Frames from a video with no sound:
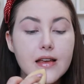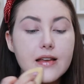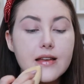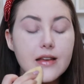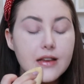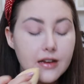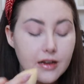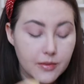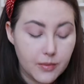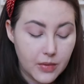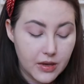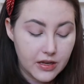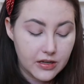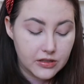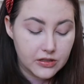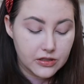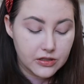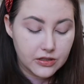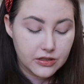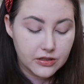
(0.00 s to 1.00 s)
And I
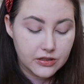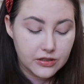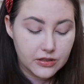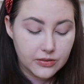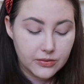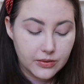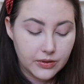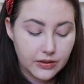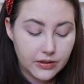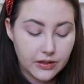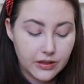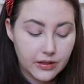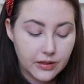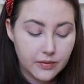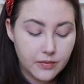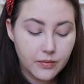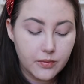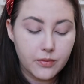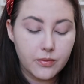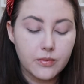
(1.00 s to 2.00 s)
make sure to really
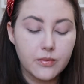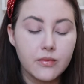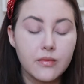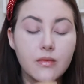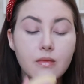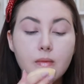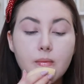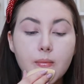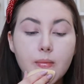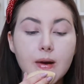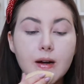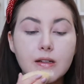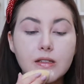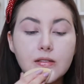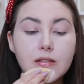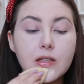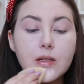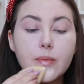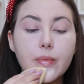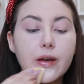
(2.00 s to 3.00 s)

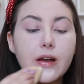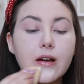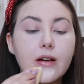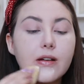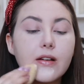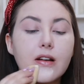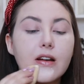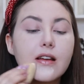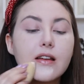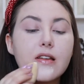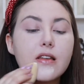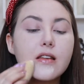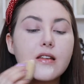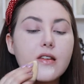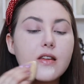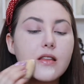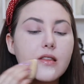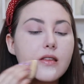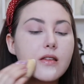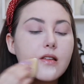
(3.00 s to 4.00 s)
press the powder in.